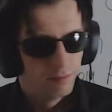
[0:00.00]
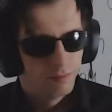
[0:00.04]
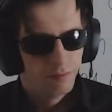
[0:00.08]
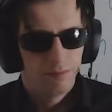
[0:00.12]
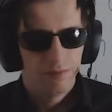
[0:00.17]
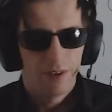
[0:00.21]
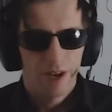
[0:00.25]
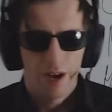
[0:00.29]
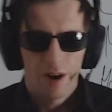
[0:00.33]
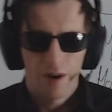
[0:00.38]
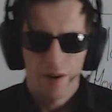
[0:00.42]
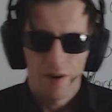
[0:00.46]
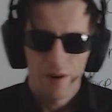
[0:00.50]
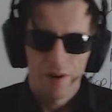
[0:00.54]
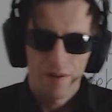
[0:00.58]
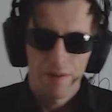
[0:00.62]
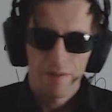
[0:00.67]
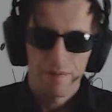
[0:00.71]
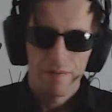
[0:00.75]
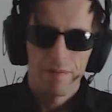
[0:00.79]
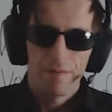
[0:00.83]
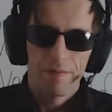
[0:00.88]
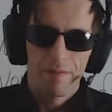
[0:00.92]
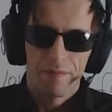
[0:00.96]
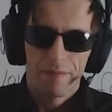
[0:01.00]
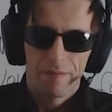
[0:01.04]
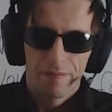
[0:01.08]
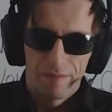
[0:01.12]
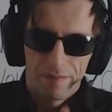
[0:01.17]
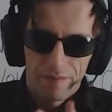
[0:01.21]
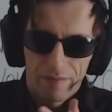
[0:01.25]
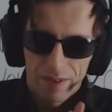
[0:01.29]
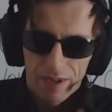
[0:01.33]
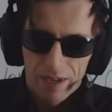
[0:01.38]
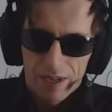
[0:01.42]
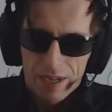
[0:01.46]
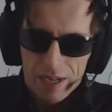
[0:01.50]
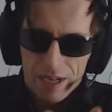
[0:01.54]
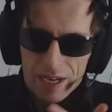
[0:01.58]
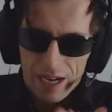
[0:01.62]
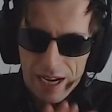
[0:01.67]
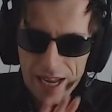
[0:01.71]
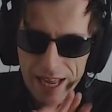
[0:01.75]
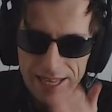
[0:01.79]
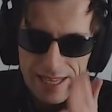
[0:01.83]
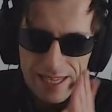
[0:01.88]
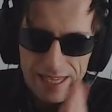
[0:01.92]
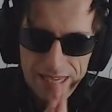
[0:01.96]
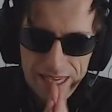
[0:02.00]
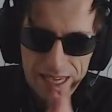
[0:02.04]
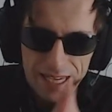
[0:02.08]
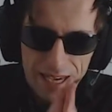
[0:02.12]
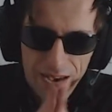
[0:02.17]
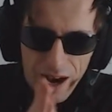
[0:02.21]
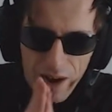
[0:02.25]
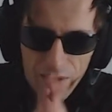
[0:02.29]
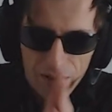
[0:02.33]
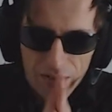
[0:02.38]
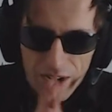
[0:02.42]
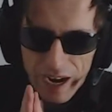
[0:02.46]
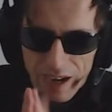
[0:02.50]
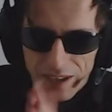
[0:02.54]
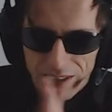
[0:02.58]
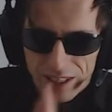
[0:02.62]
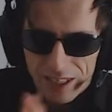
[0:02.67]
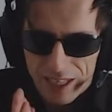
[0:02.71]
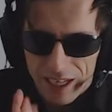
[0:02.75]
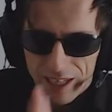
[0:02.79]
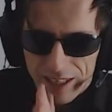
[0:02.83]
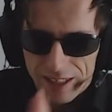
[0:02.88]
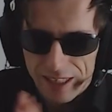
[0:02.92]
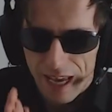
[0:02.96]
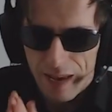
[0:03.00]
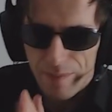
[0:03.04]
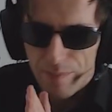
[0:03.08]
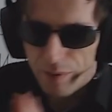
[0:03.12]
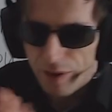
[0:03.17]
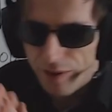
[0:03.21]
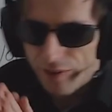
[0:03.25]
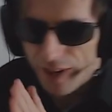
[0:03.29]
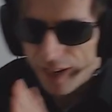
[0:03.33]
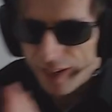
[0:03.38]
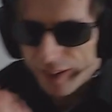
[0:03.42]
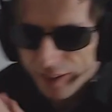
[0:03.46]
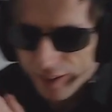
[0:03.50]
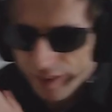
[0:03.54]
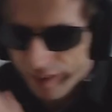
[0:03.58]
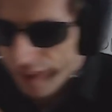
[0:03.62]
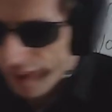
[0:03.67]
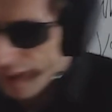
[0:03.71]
Now, let's see how counselors can prevent all of